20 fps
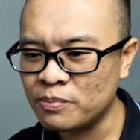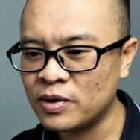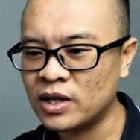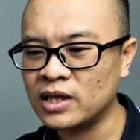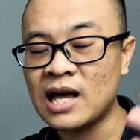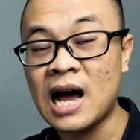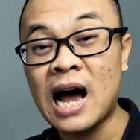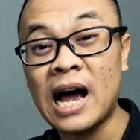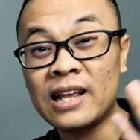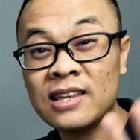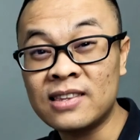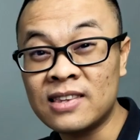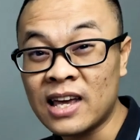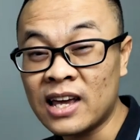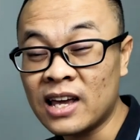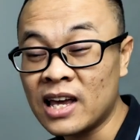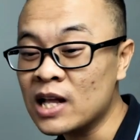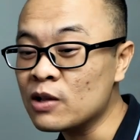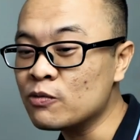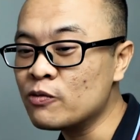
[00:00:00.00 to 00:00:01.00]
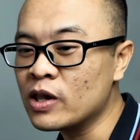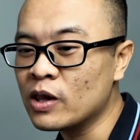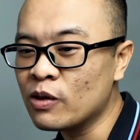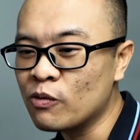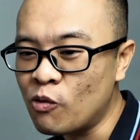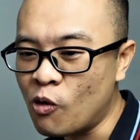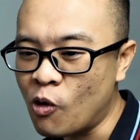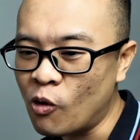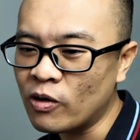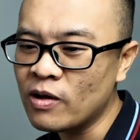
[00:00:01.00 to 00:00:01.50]
but I think it will
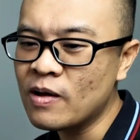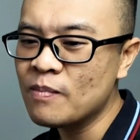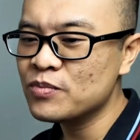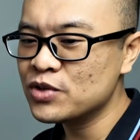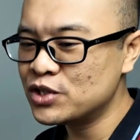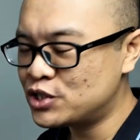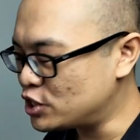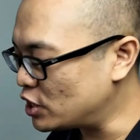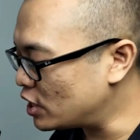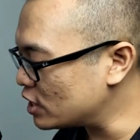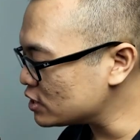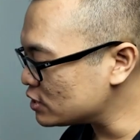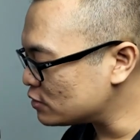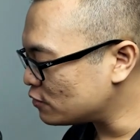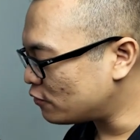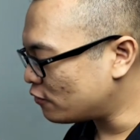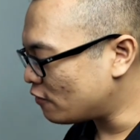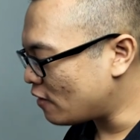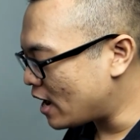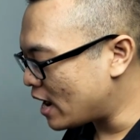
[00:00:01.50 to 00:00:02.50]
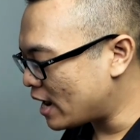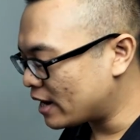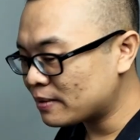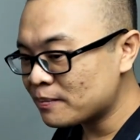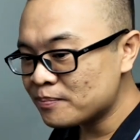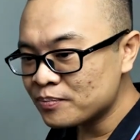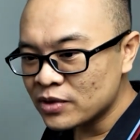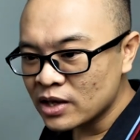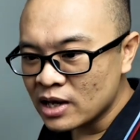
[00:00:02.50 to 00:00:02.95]
work just fine.